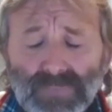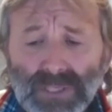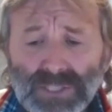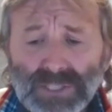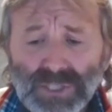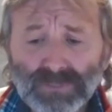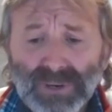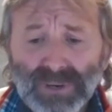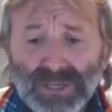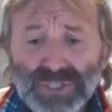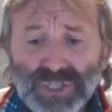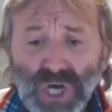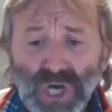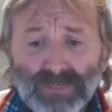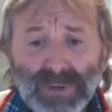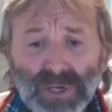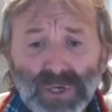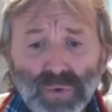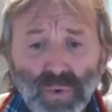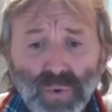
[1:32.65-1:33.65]
So by the time
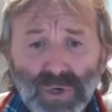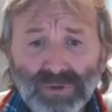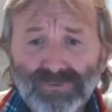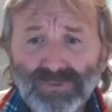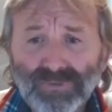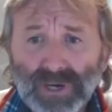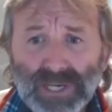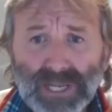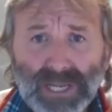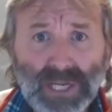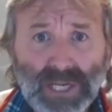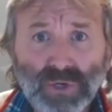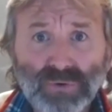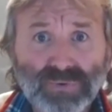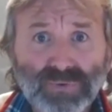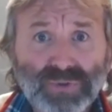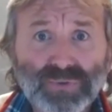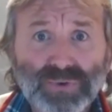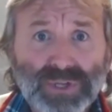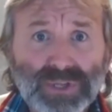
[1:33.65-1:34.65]
I qualified, I had over
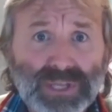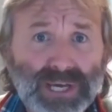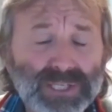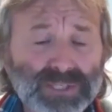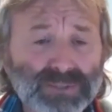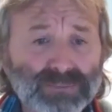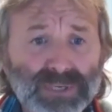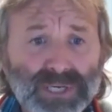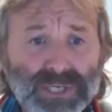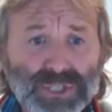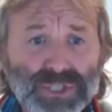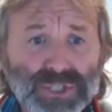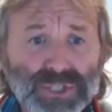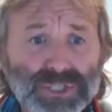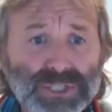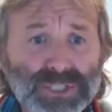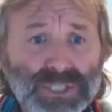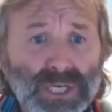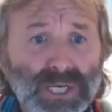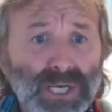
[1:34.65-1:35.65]
3,000
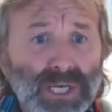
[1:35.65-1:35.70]
patients